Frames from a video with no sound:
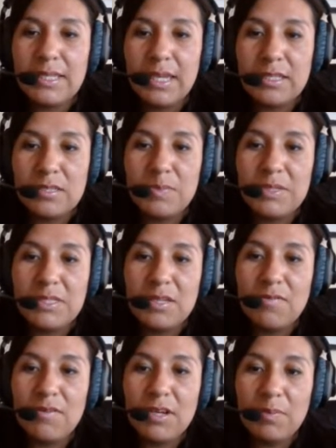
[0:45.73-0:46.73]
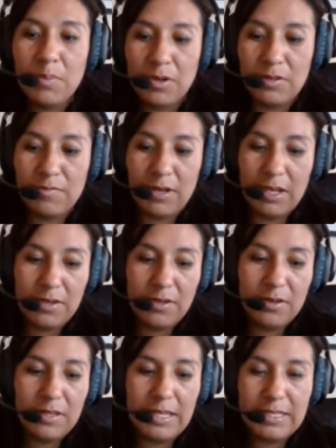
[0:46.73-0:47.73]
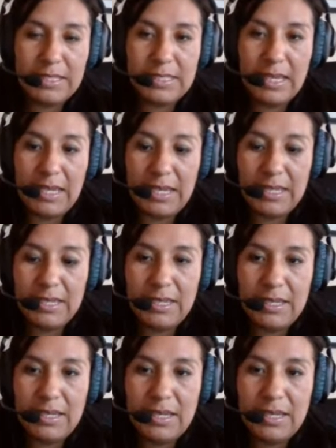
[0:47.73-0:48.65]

a specific point value, let's say